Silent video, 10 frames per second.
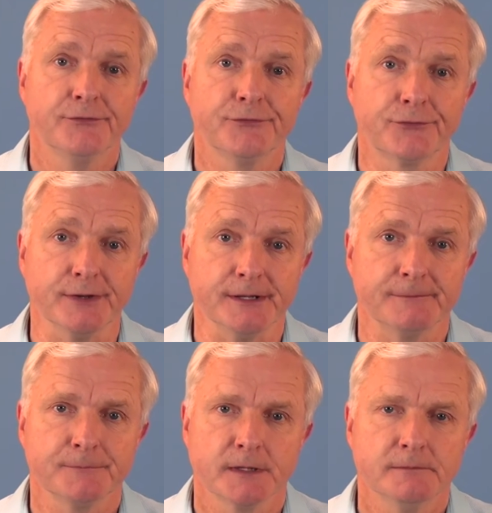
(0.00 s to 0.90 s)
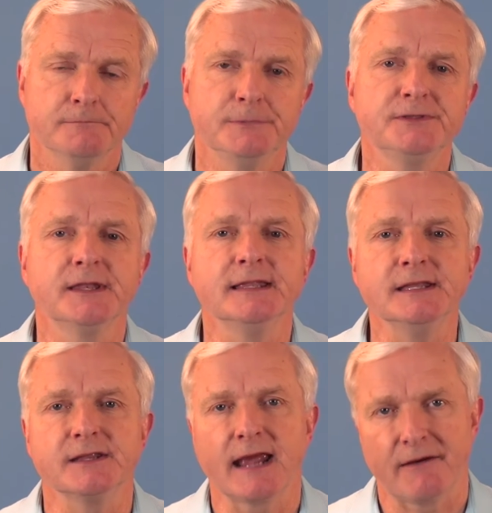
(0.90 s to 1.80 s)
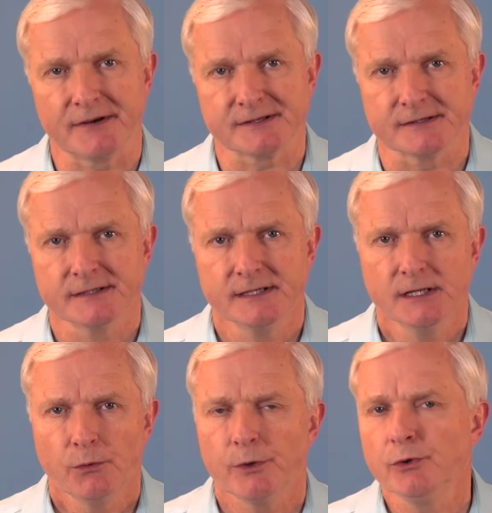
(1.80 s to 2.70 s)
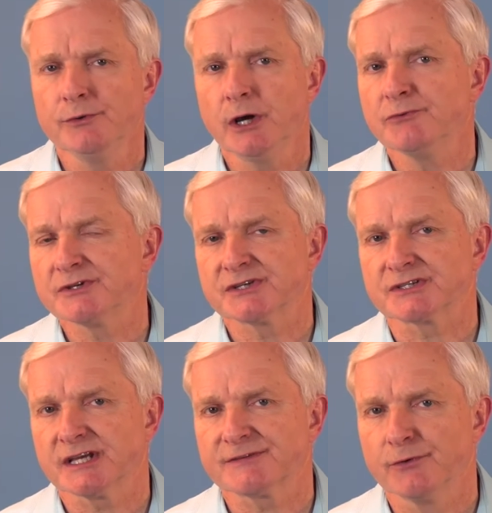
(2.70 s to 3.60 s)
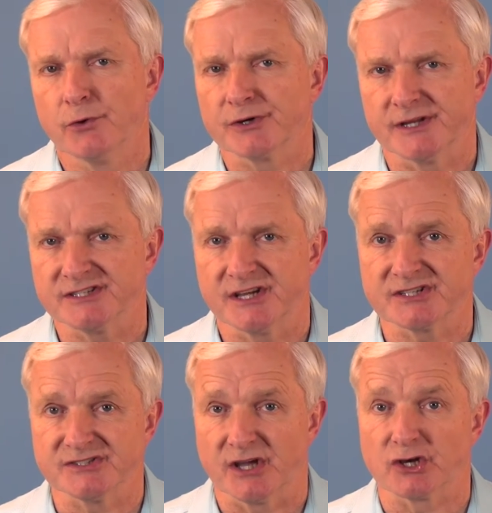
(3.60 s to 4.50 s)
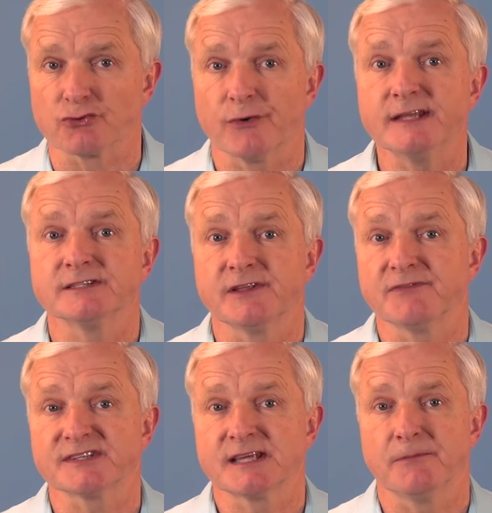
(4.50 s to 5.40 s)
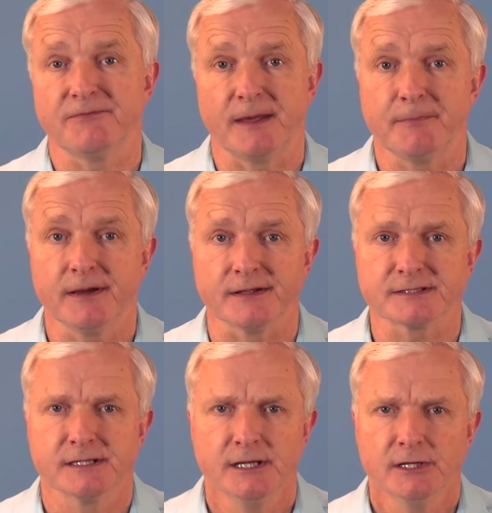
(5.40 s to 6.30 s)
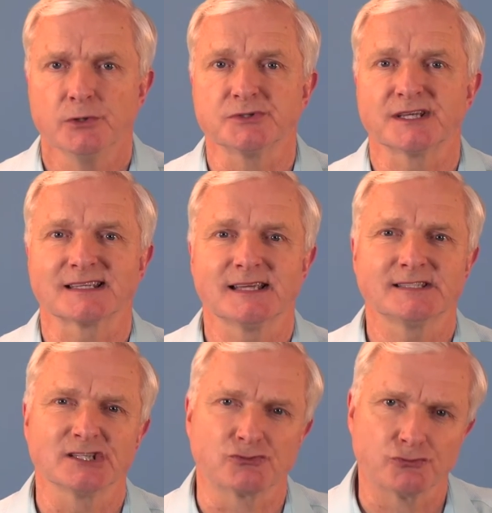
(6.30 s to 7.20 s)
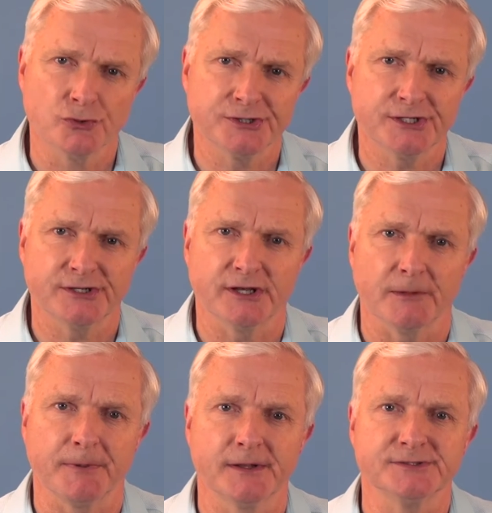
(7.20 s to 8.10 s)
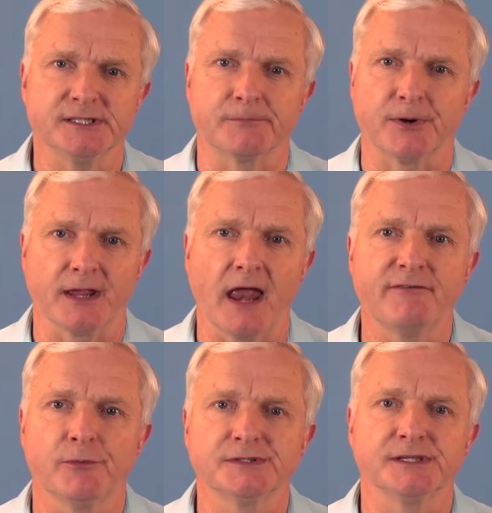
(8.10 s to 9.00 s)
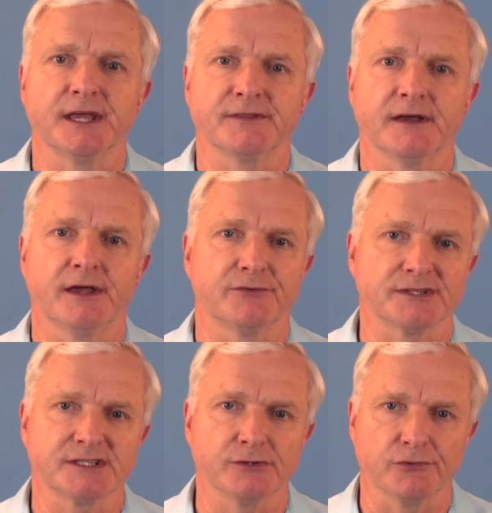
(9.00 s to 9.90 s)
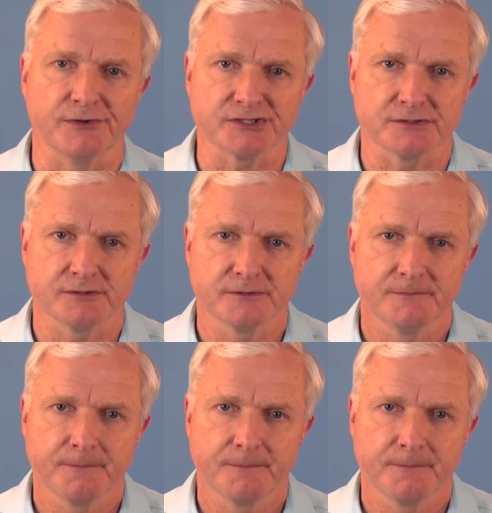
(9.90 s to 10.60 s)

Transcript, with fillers: Three, be the lead character. We all know that successful organizations are greater than the sum of their parts, whose success is rooted in an ability to bring everyone together under a single vision.